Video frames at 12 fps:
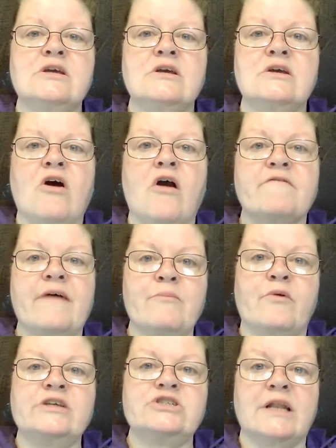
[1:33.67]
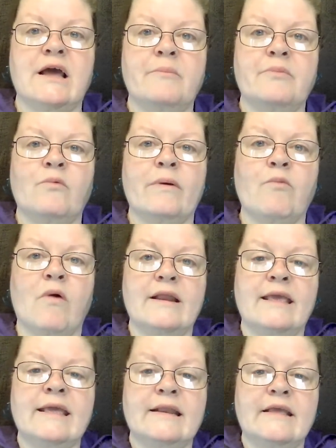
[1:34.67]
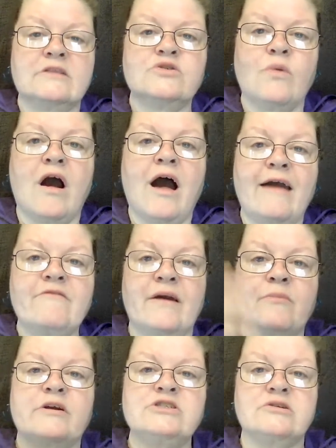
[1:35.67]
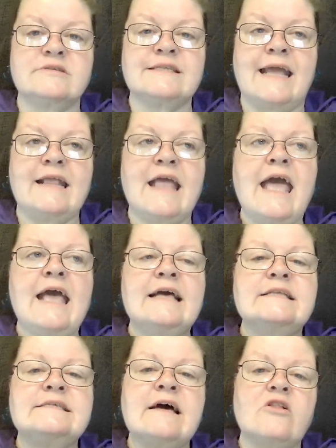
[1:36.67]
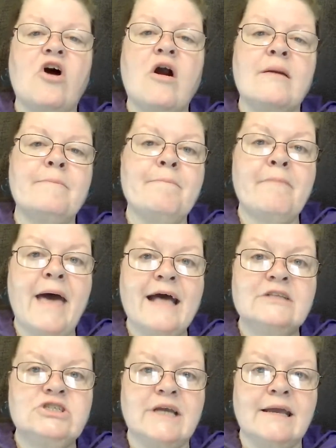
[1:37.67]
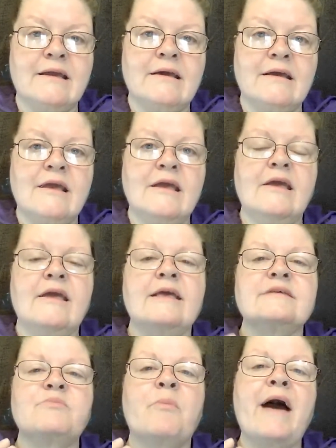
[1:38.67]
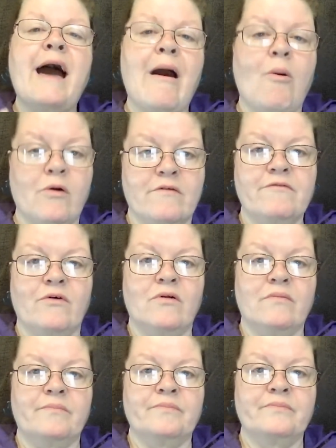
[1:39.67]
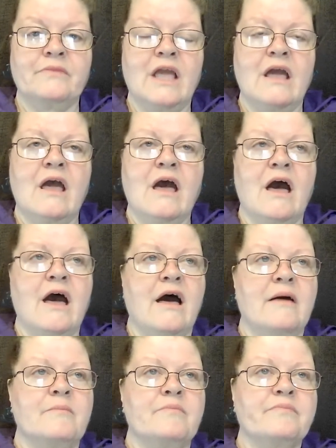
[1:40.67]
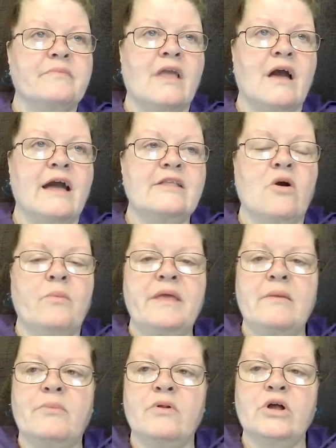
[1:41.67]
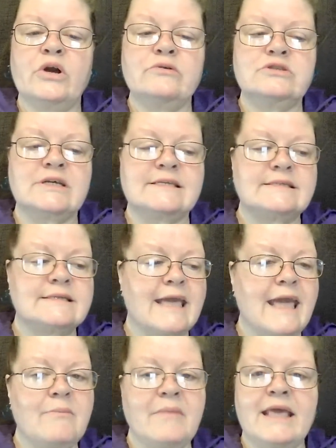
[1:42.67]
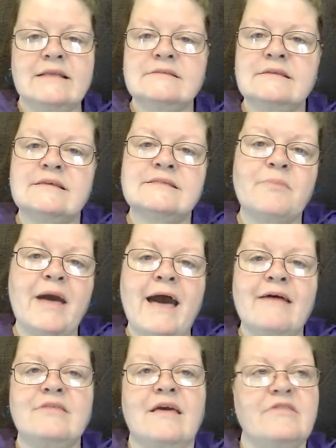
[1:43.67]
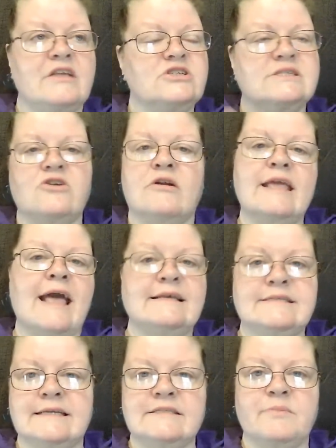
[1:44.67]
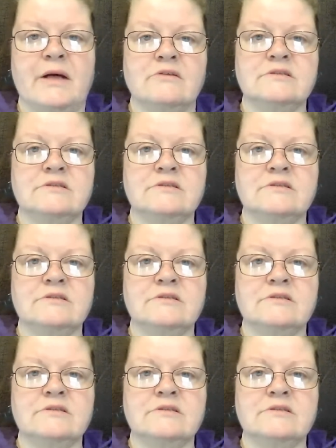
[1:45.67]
our vibration up. We want to get into a high vibrational state till our magic is powerful. I know people who just came into this path and they just started casting spells.